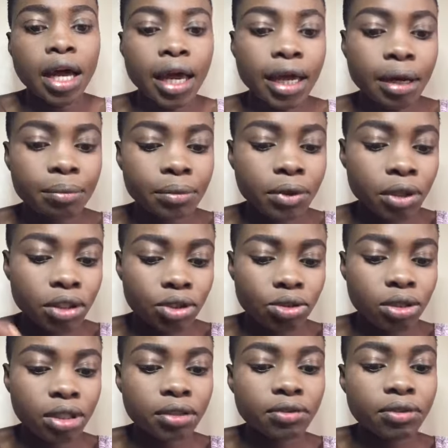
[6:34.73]
I am going
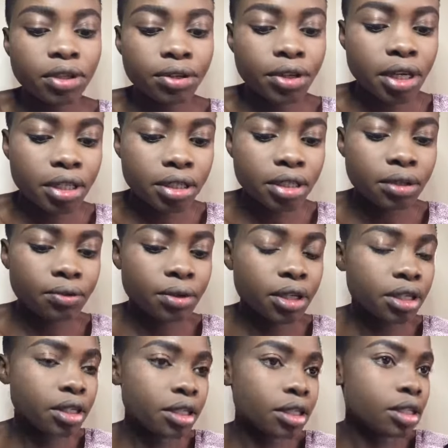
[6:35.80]
to leave the rest the
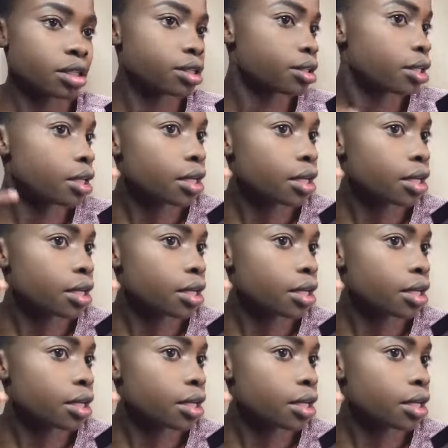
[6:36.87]
way it did,